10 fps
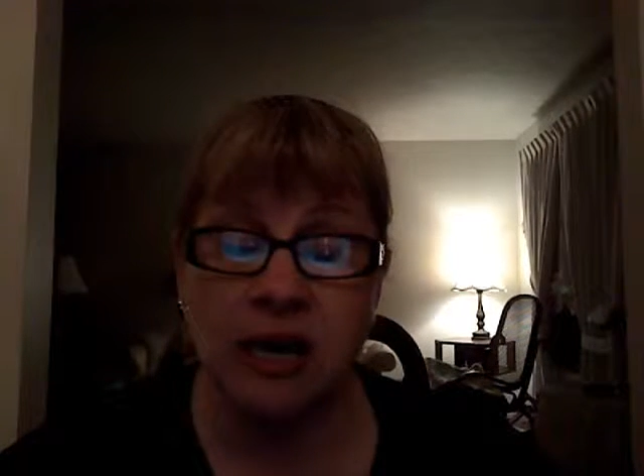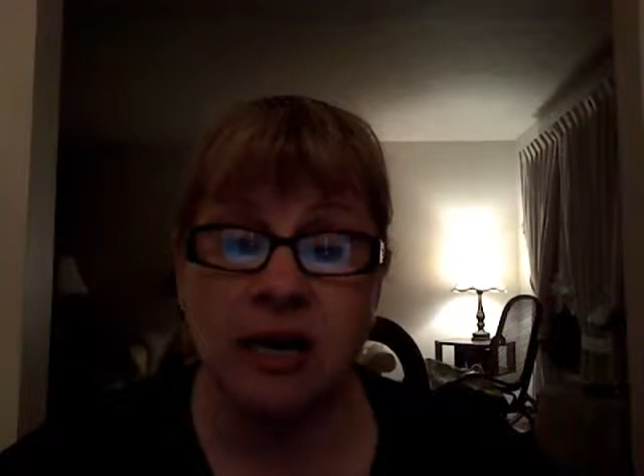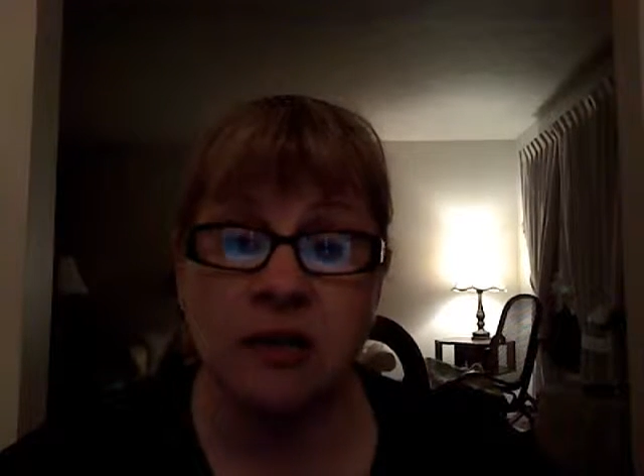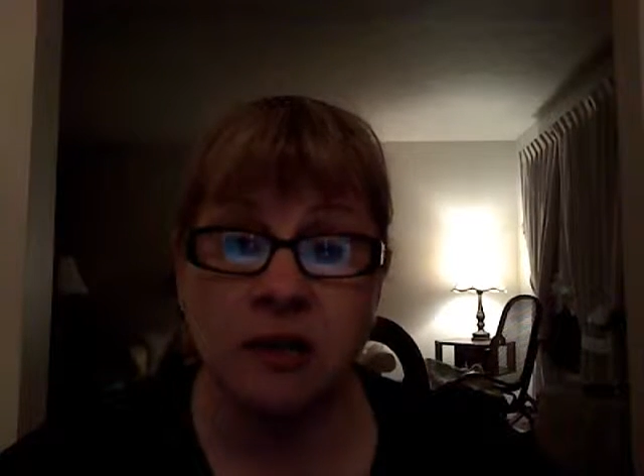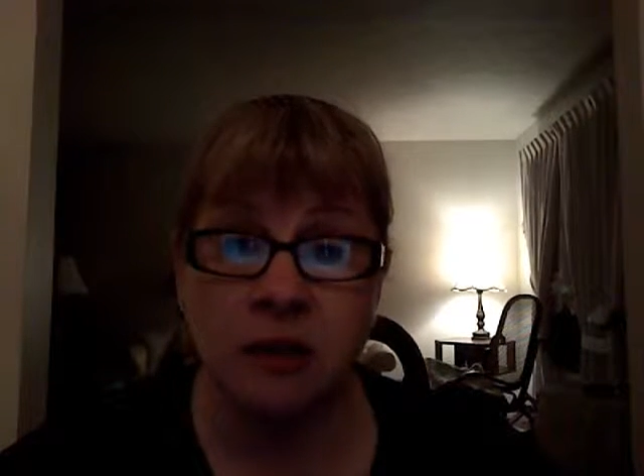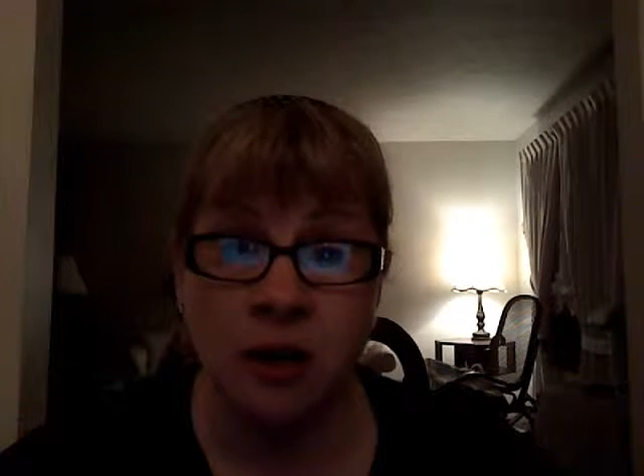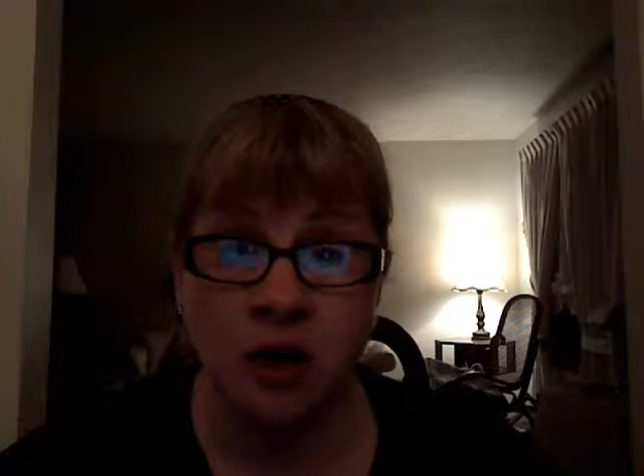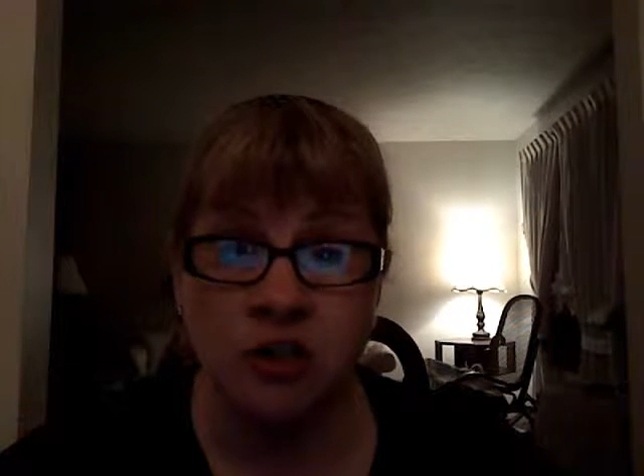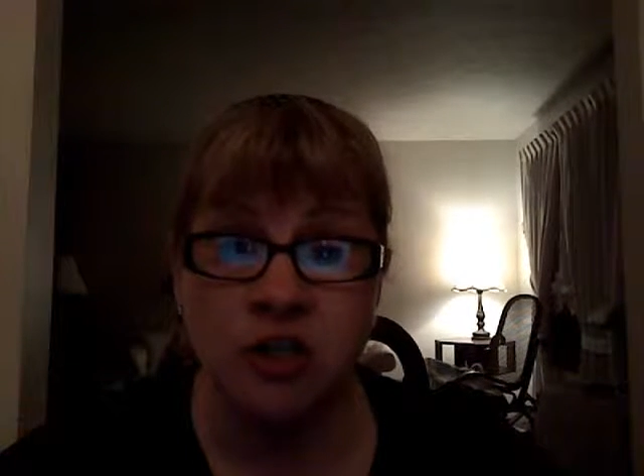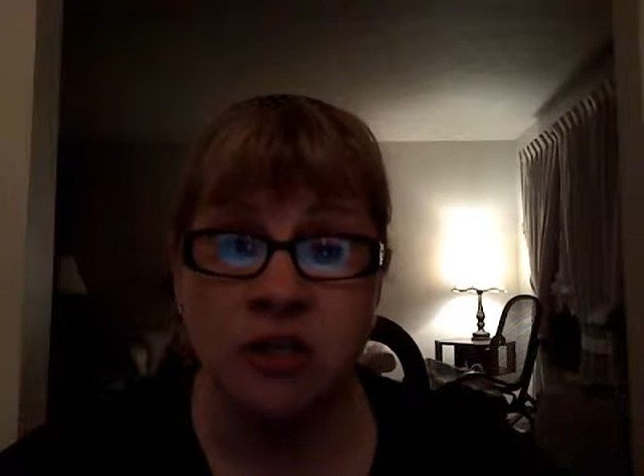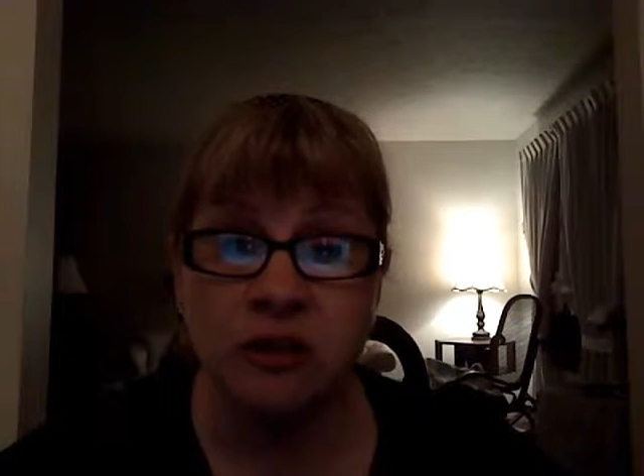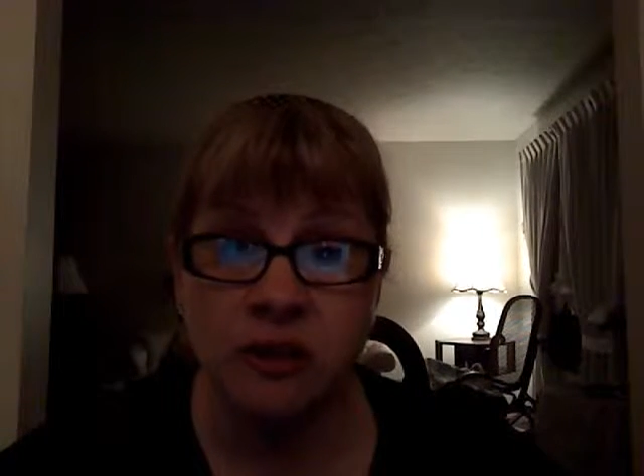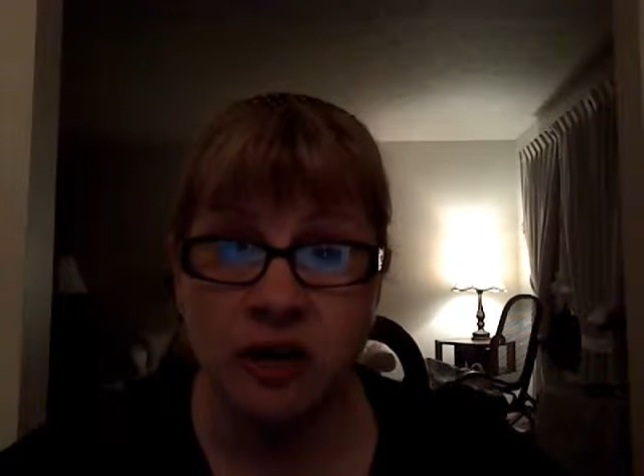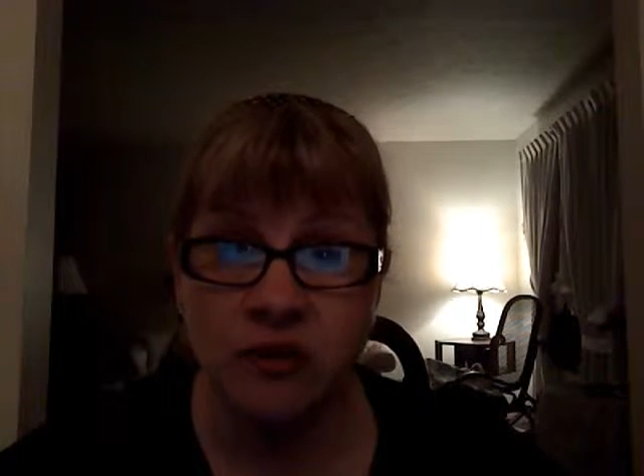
and enlarging the